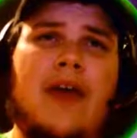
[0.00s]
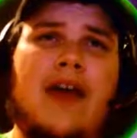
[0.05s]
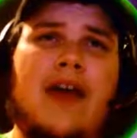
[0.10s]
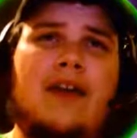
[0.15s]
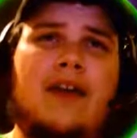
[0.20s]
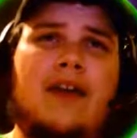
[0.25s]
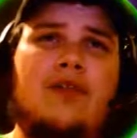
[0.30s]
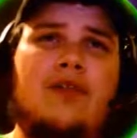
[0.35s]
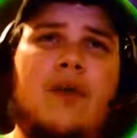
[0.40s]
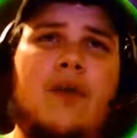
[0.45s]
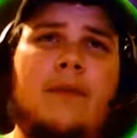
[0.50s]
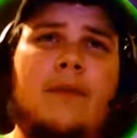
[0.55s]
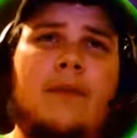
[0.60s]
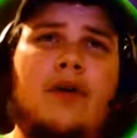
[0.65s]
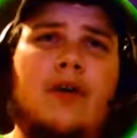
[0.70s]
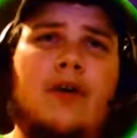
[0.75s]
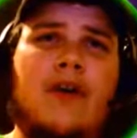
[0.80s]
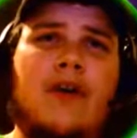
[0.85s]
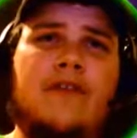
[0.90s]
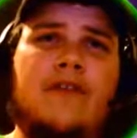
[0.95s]

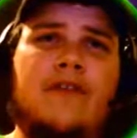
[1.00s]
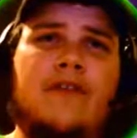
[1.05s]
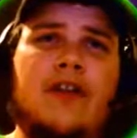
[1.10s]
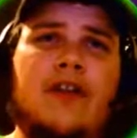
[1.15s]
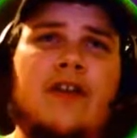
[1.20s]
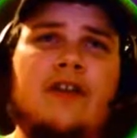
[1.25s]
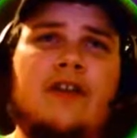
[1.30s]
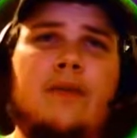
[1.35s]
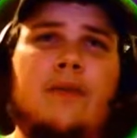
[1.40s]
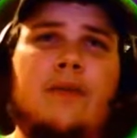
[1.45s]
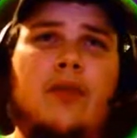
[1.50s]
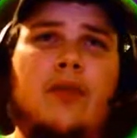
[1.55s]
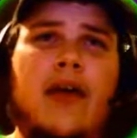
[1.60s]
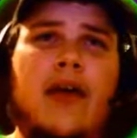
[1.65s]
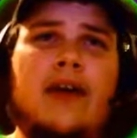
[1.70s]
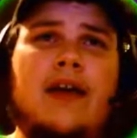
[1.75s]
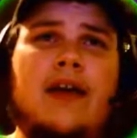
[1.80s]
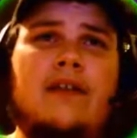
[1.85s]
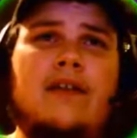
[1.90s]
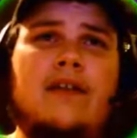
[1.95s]
Swampert off the face of the
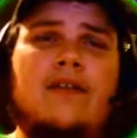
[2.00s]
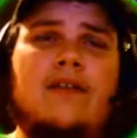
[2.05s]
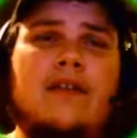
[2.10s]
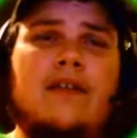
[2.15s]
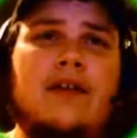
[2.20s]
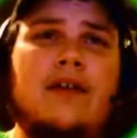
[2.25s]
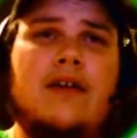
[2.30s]
planet.